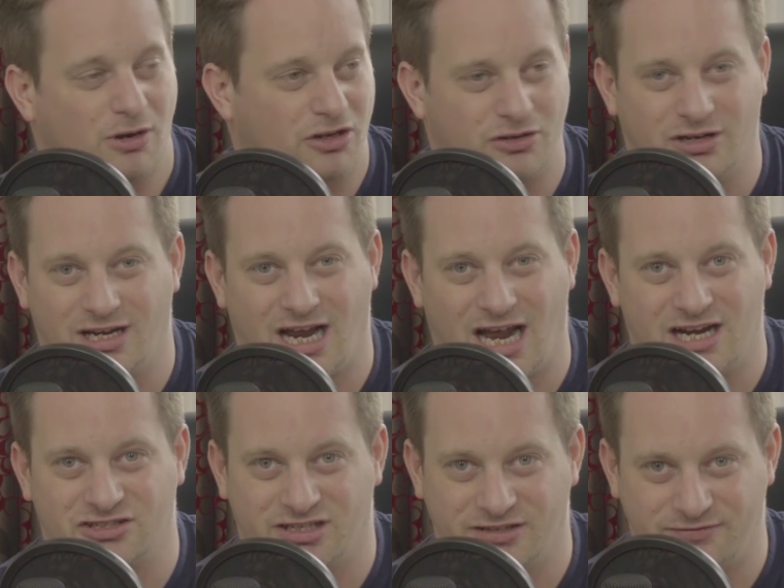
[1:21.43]
Well, I couldn't
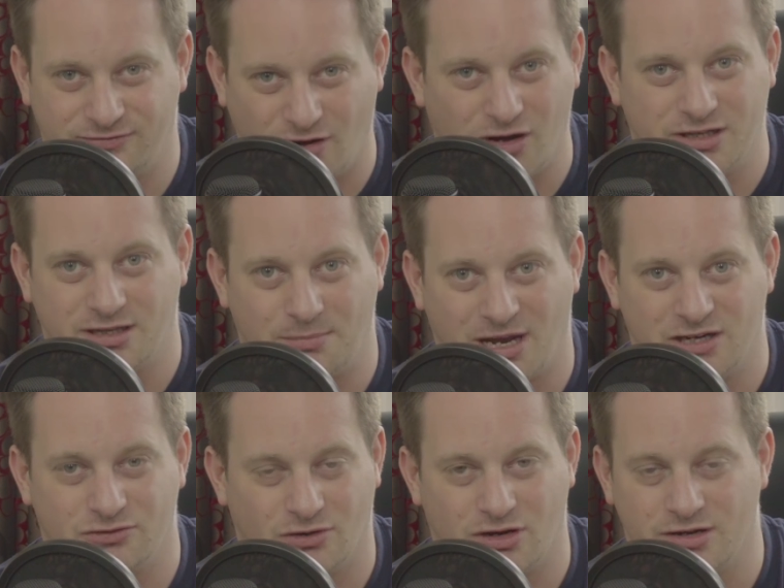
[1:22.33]
actually find the
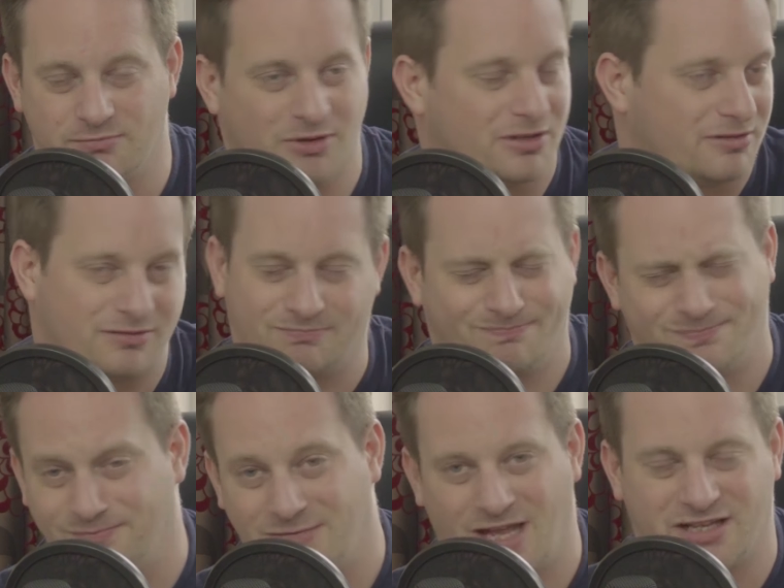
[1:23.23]
pen drive, but
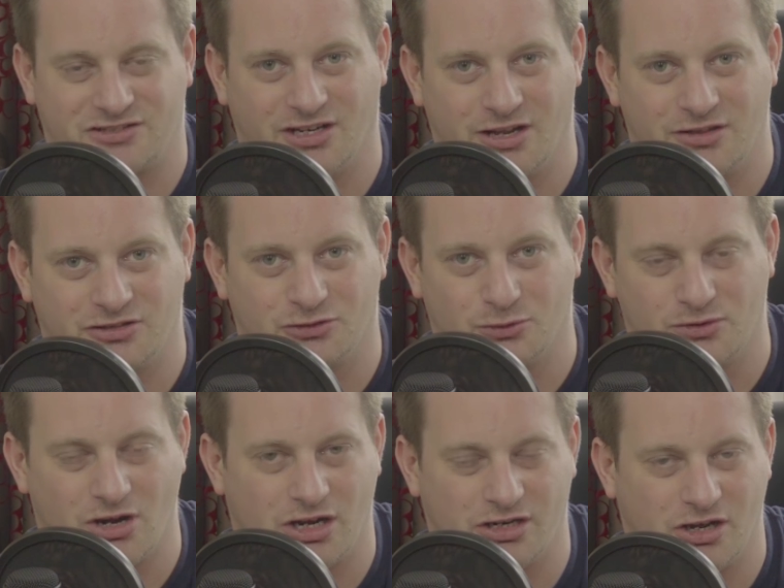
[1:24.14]
that's another
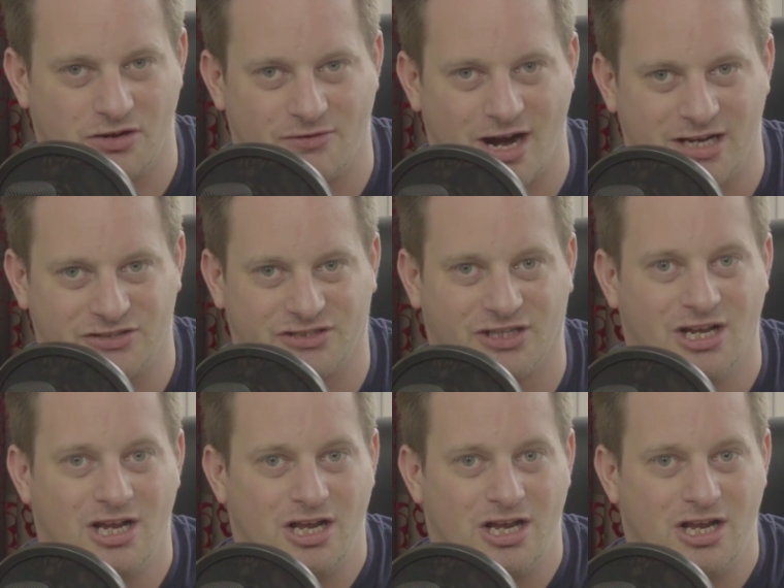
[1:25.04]
story, I digress.